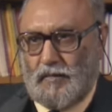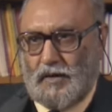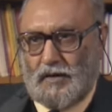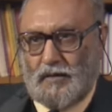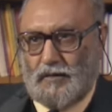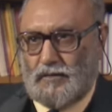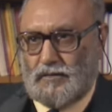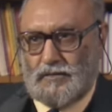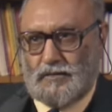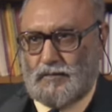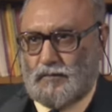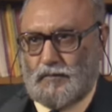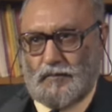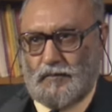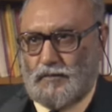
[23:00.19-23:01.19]
because
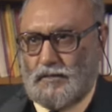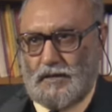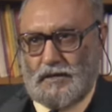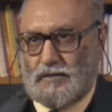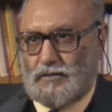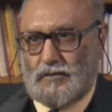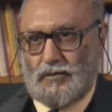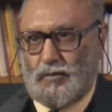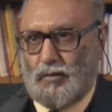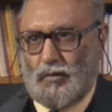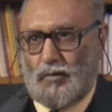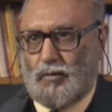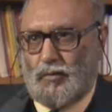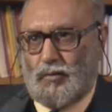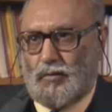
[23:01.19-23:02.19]
there is
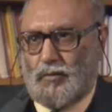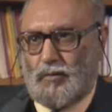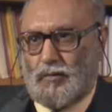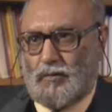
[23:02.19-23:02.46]
no